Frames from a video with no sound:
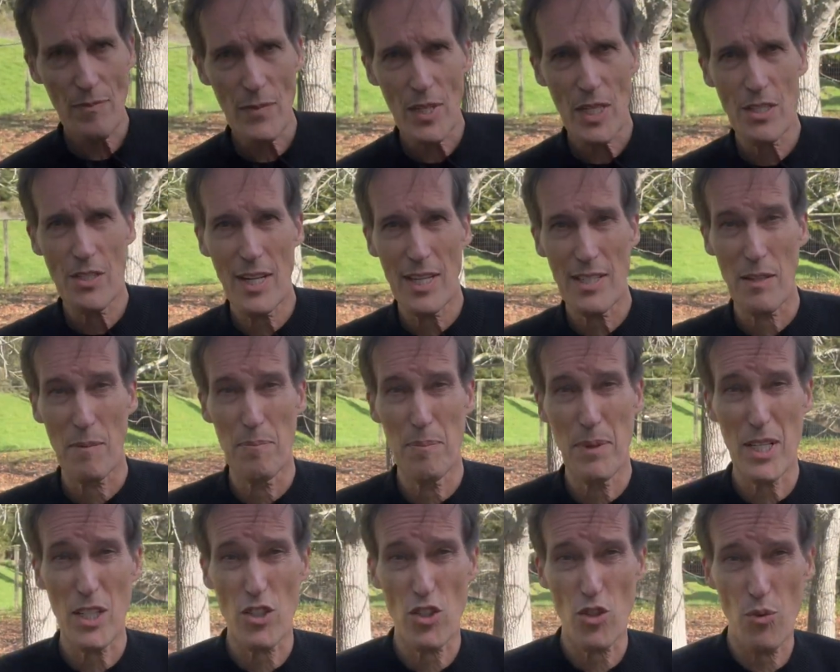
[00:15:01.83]
So has a
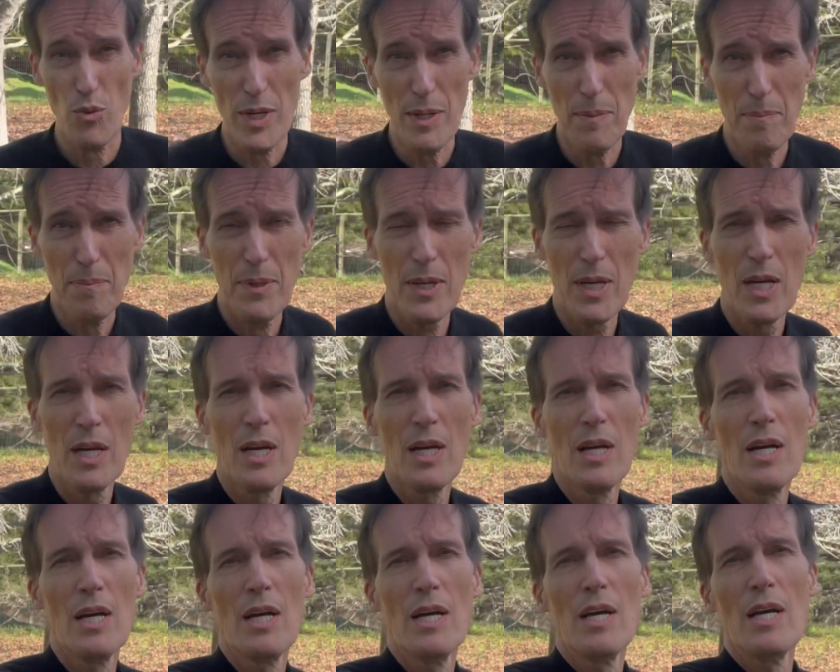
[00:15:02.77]
big sweep
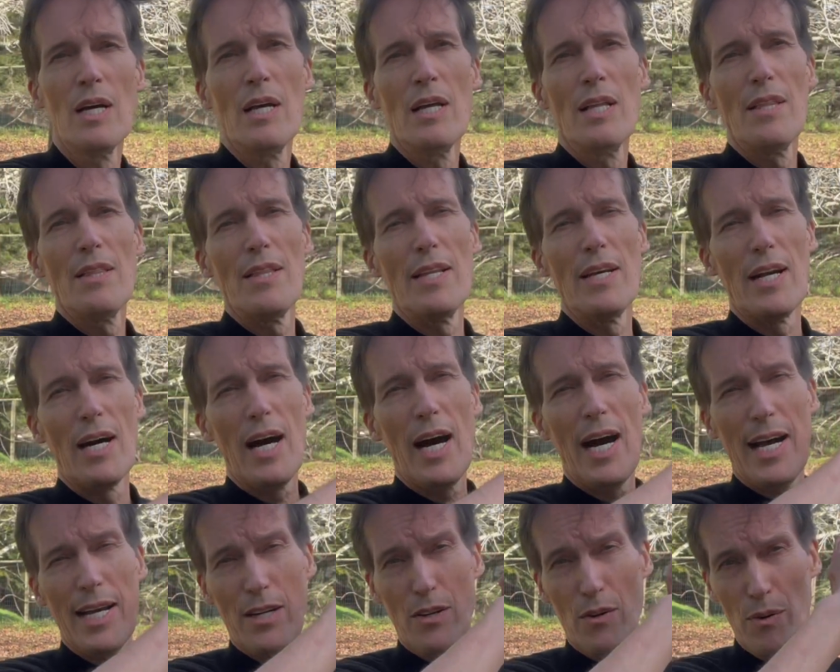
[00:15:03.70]
in a
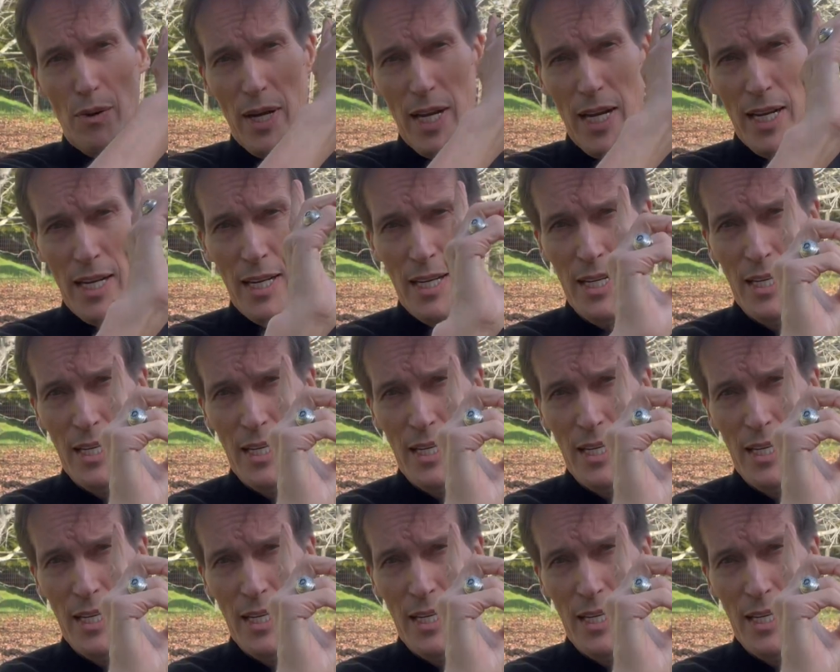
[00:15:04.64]
high crane.